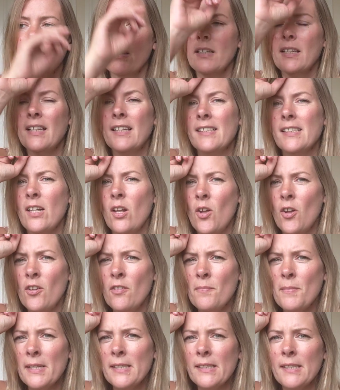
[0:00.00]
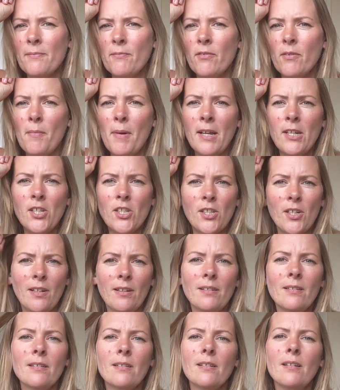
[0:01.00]
yeah, there's a lot of
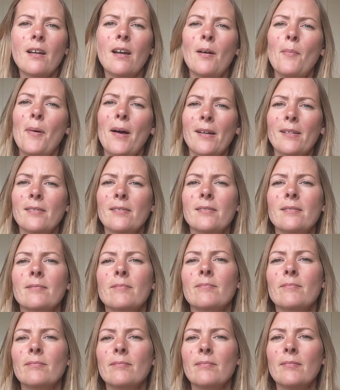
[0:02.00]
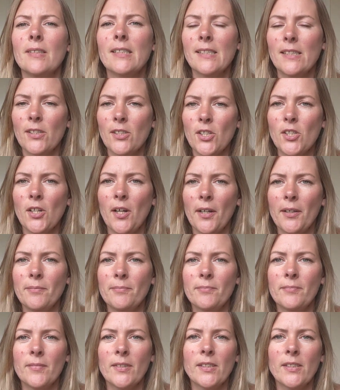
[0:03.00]
misinformation about the sunshine.